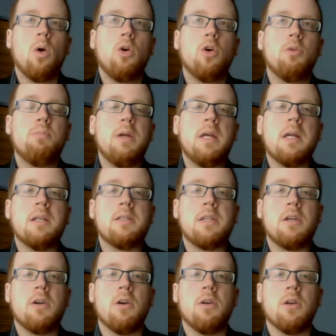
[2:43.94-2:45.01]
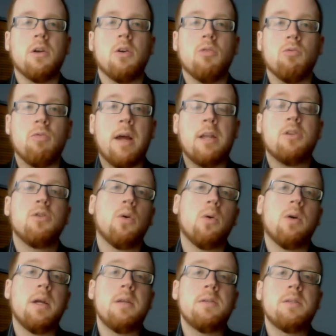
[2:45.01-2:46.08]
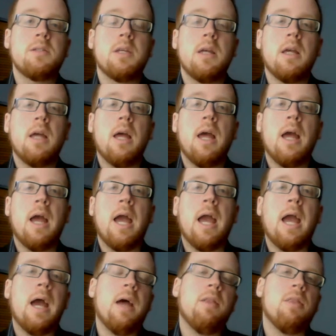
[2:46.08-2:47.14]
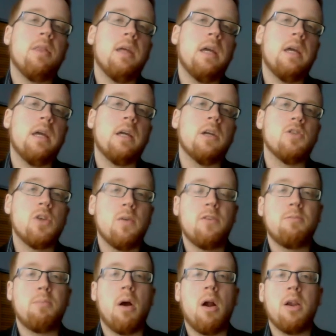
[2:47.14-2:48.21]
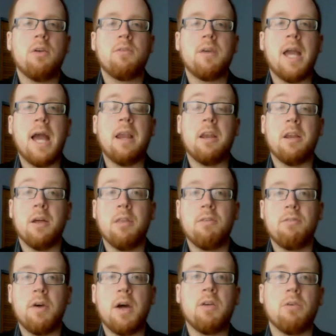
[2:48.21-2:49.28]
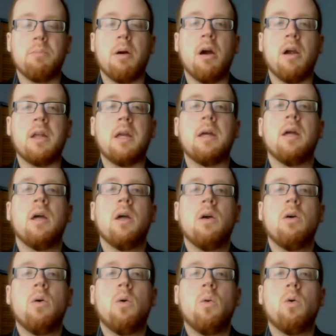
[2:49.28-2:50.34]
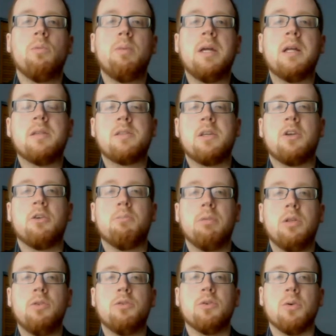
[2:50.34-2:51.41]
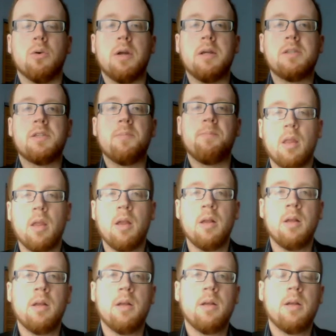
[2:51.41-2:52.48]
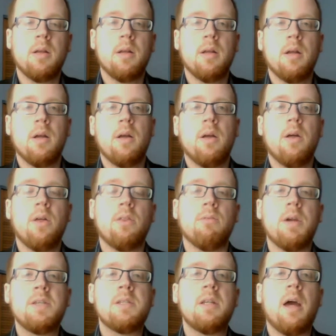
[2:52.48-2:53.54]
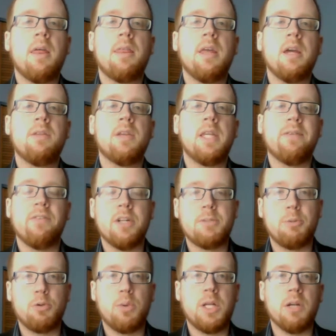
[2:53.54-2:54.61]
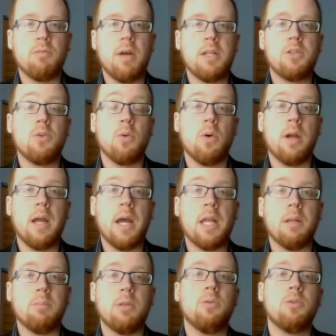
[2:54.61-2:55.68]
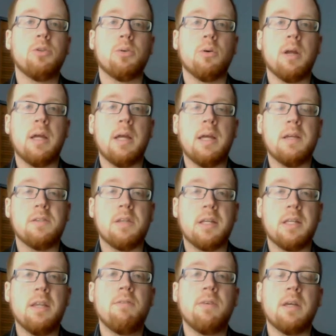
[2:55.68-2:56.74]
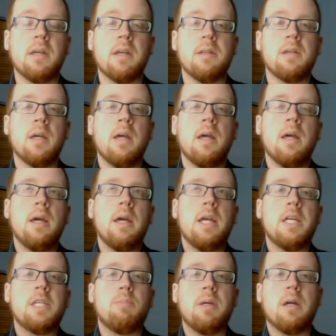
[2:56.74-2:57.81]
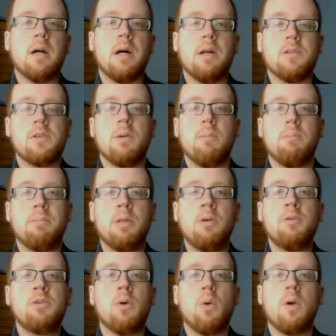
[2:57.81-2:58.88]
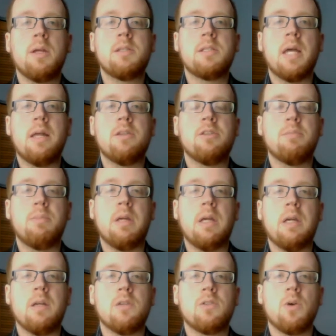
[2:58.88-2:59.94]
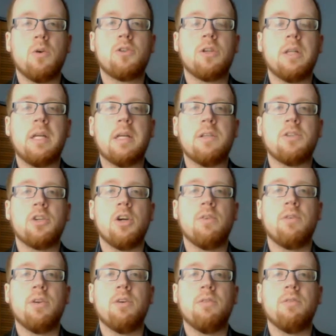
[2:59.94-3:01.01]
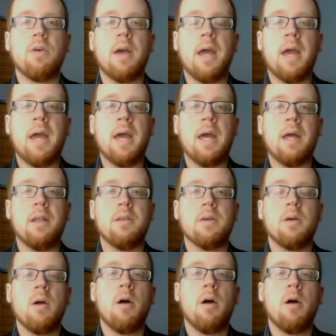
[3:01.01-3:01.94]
could be considered red Tories, and the Conservative Party of Canada, the Federal Party, would be considered blue Tories. The reason I think the difference between a red Tory and a blue Tory is significant is because blue Tories tend to be socially conservative and